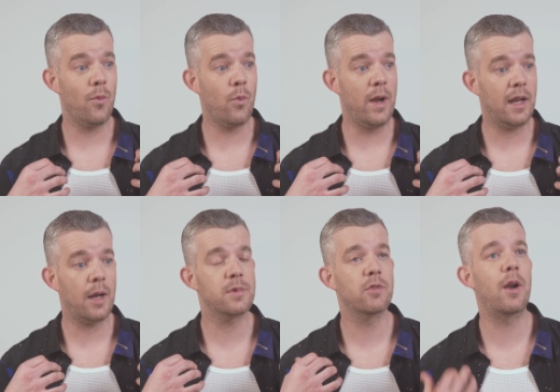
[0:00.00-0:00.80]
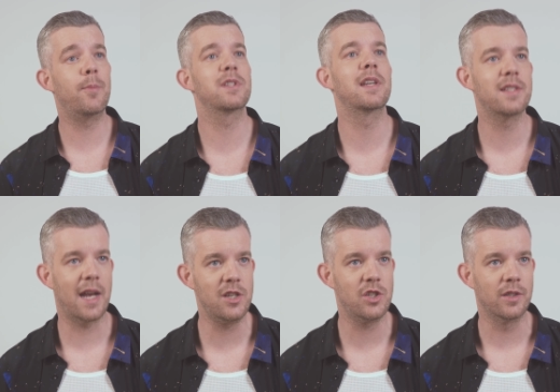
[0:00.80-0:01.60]
When it comes to
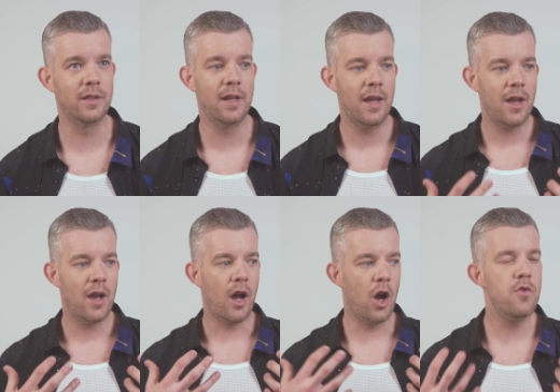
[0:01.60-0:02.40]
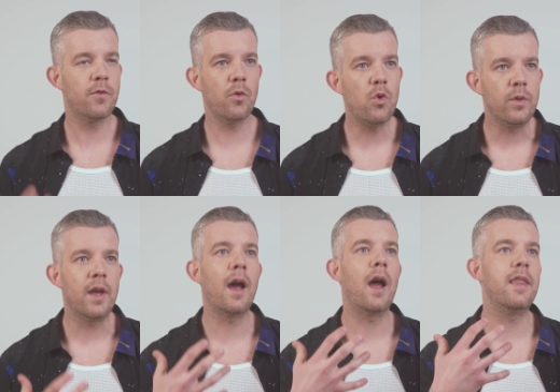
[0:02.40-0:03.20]
representation, overall
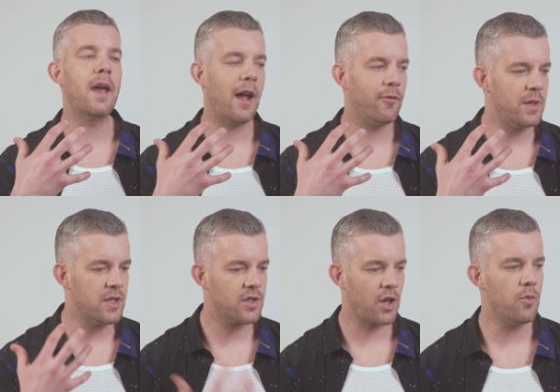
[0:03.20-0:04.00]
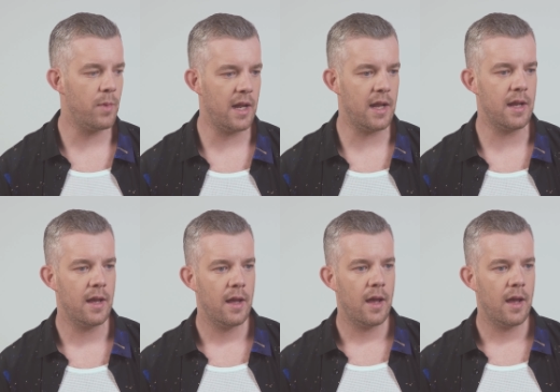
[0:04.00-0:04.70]
there, there have been so many